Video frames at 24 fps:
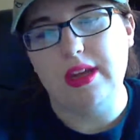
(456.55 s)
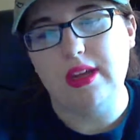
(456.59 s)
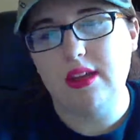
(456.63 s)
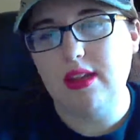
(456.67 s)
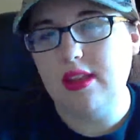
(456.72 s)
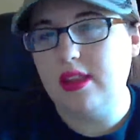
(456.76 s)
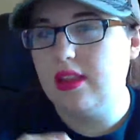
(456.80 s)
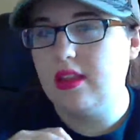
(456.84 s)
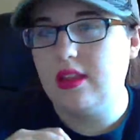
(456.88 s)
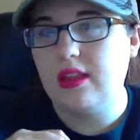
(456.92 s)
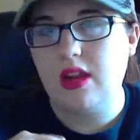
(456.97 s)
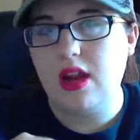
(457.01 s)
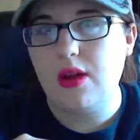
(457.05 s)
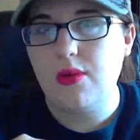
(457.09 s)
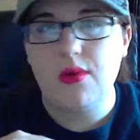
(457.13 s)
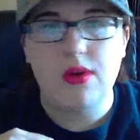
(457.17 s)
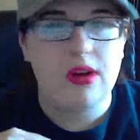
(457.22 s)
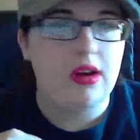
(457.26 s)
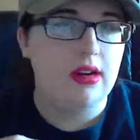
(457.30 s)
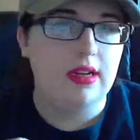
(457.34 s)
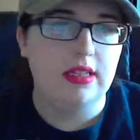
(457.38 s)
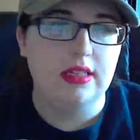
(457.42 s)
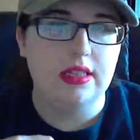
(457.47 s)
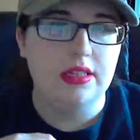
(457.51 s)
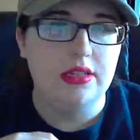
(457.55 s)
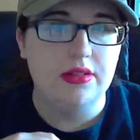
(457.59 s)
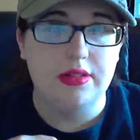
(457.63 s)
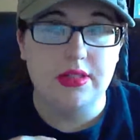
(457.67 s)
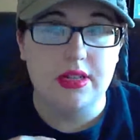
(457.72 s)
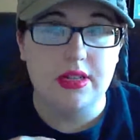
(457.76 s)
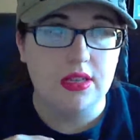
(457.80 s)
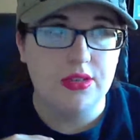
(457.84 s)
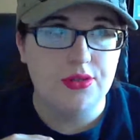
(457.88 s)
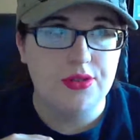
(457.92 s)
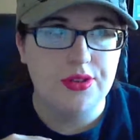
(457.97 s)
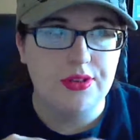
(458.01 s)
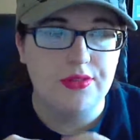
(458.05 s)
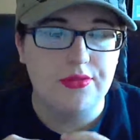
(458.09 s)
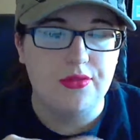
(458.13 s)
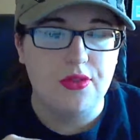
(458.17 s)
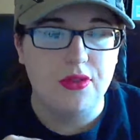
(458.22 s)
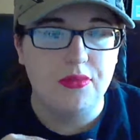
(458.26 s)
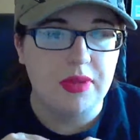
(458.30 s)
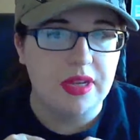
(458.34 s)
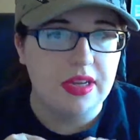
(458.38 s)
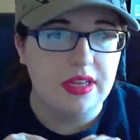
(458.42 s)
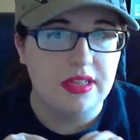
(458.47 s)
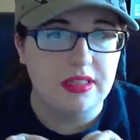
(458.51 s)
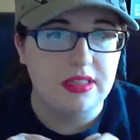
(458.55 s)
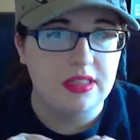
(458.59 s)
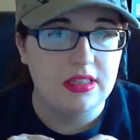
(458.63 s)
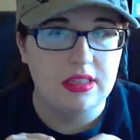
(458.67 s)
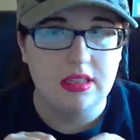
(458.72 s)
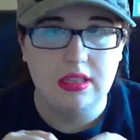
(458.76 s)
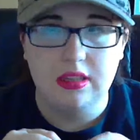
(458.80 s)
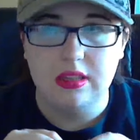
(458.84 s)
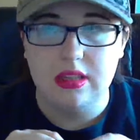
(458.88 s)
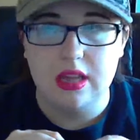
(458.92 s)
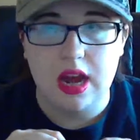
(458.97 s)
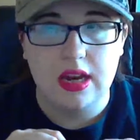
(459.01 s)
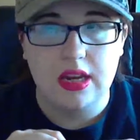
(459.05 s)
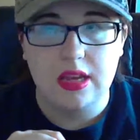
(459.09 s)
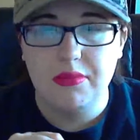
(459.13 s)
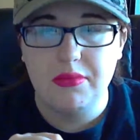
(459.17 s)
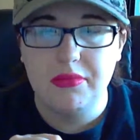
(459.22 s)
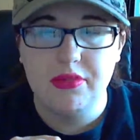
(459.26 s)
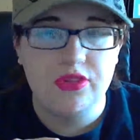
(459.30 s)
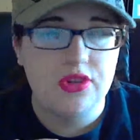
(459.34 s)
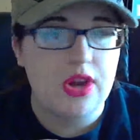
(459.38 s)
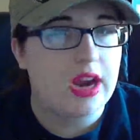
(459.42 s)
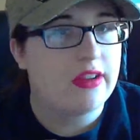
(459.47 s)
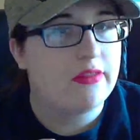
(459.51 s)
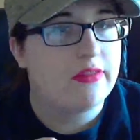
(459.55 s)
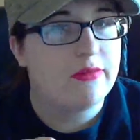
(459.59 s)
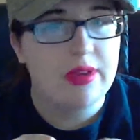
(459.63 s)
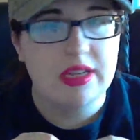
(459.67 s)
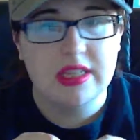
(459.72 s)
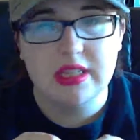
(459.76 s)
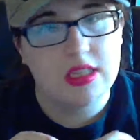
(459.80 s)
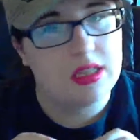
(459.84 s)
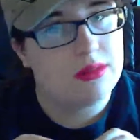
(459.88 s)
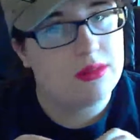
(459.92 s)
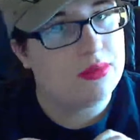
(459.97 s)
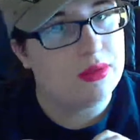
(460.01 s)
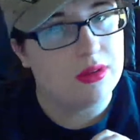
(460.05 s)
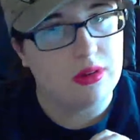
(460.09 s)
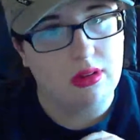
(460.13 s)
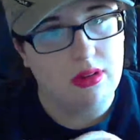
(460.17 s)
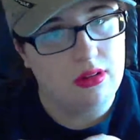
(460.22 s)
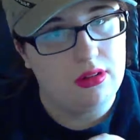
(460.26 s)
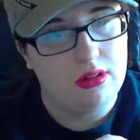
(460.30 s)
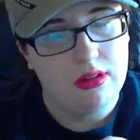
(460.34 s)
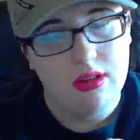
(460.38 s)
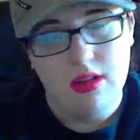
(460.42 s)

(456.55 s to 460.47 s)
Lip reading: Anything that I wanted it to do is not doing for me. It's not keeping track of my sleep at all.